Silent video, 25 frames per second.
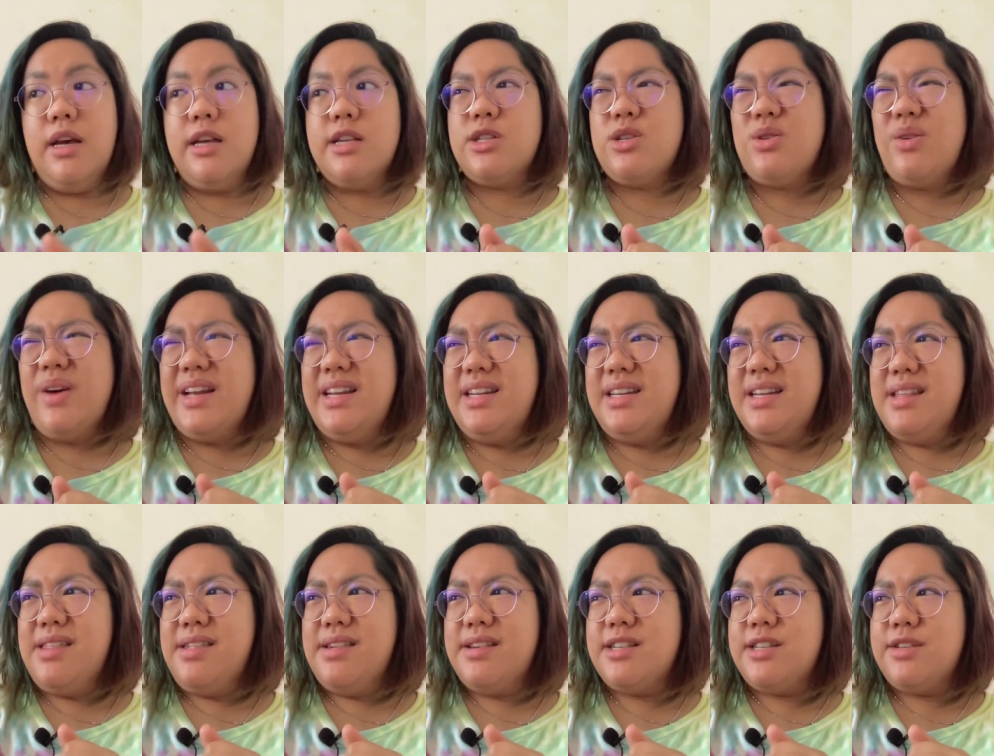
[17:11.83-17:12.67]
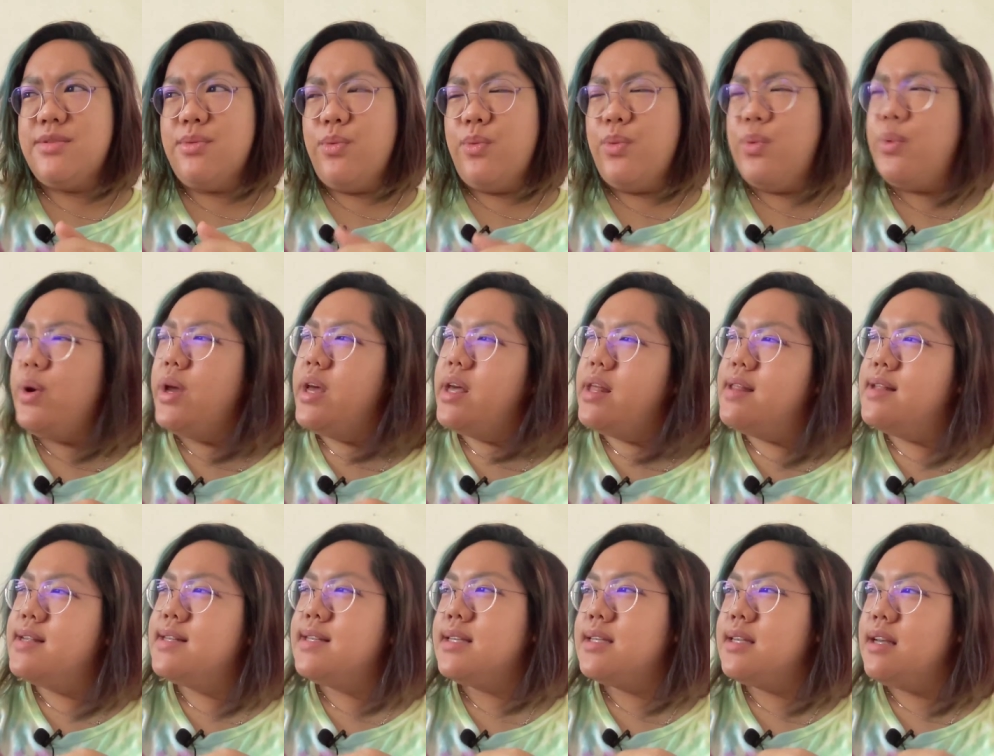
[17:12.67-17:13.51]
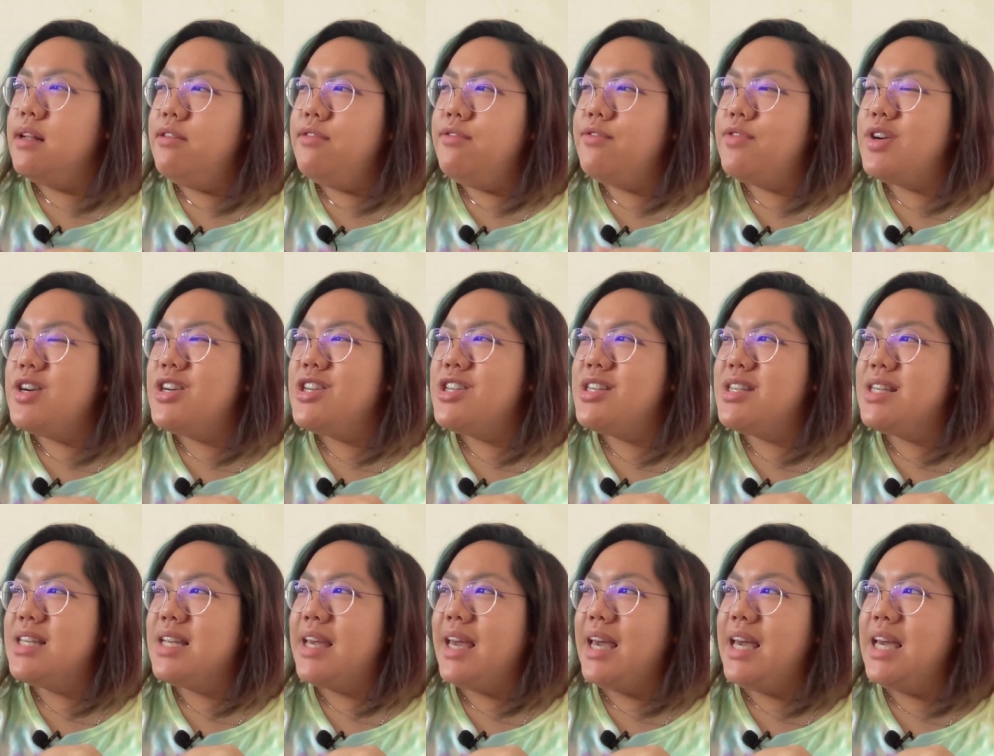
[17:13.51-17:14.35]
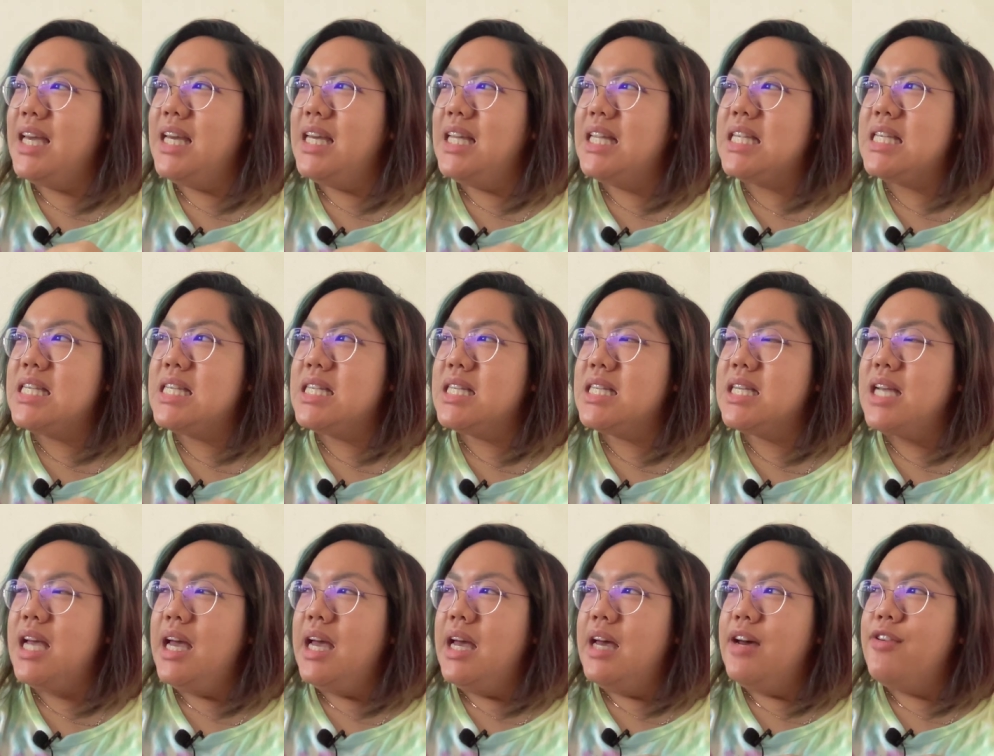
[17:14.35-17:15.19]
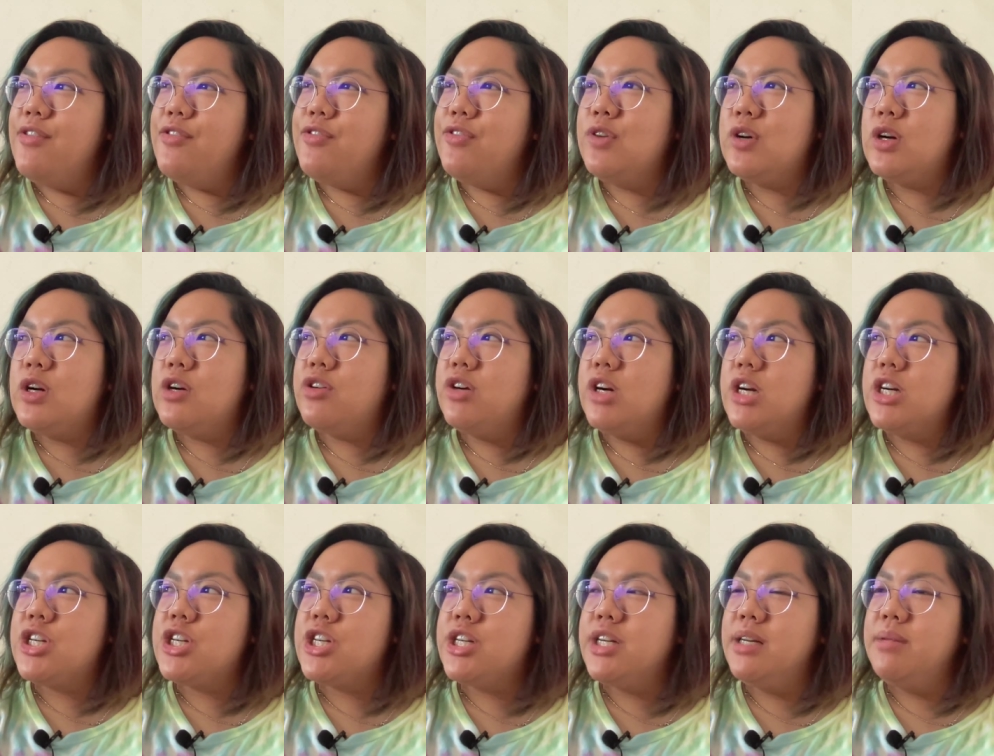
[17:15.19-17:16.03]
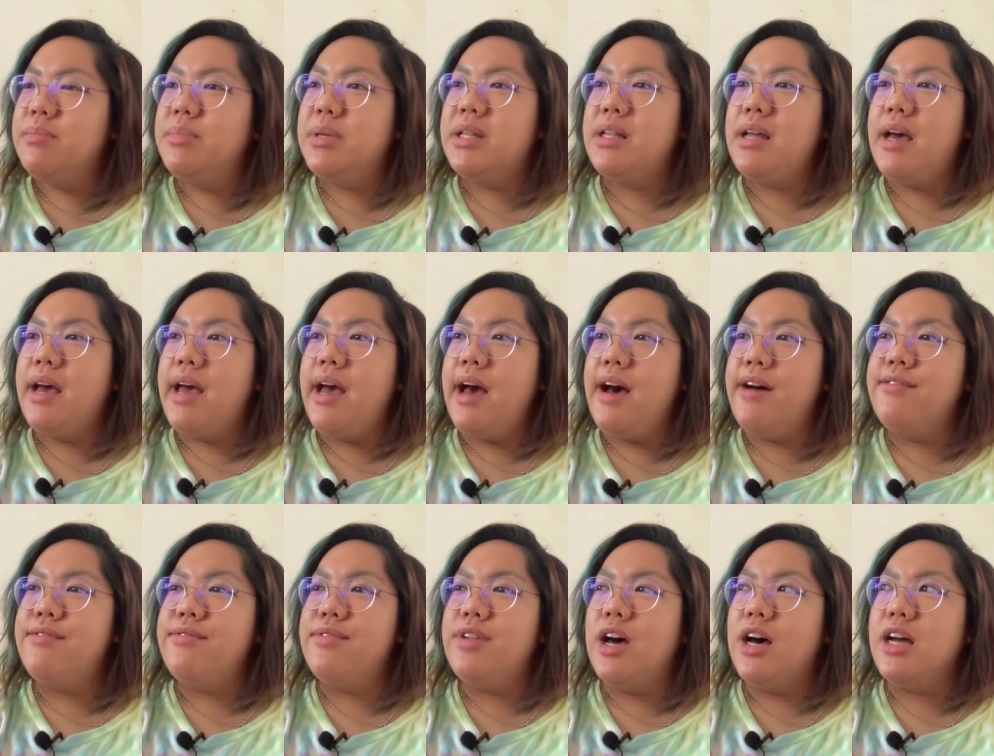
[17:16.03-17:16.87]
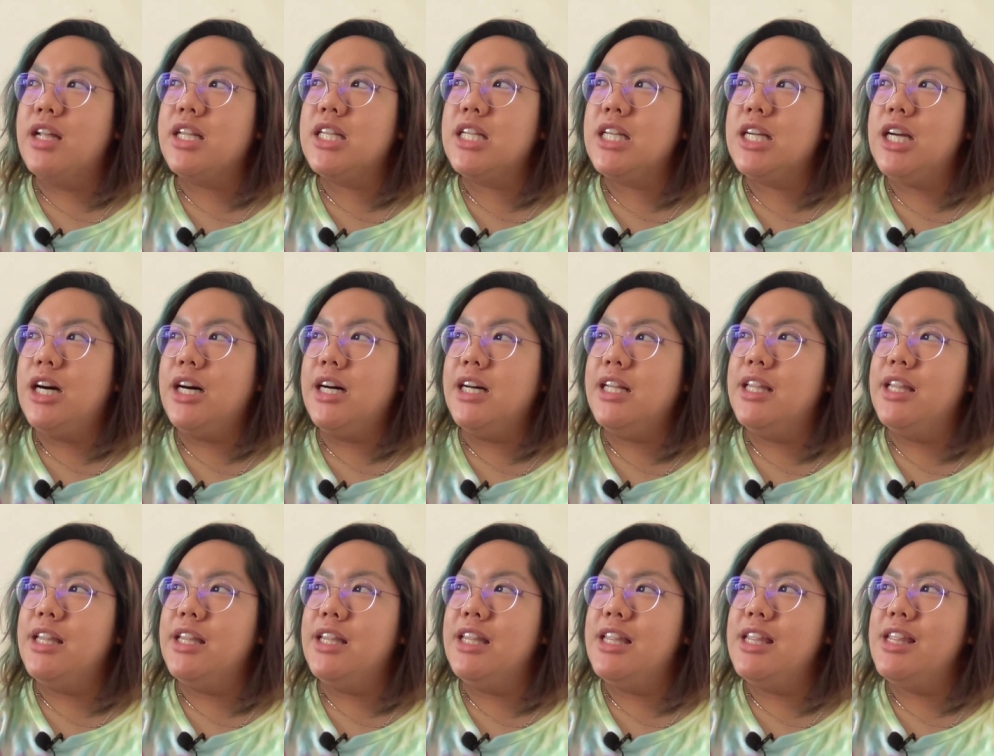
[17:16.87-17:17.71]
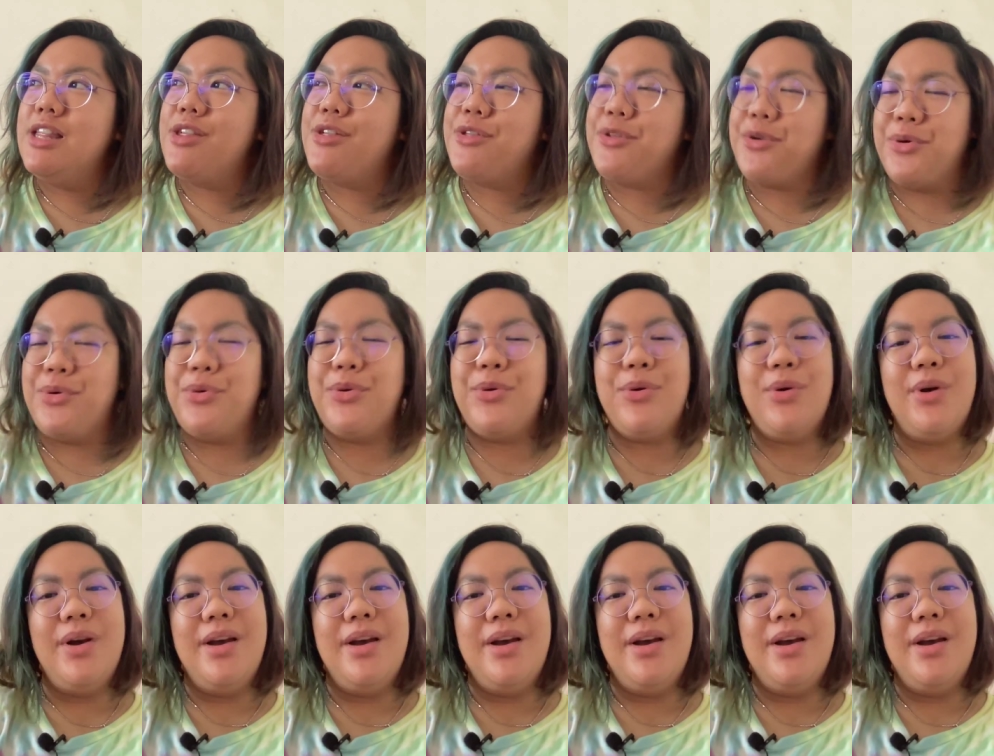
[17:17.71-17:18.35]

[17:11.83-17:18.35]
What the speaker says: So I did this with Silver Skates for Russian, but I have not gone through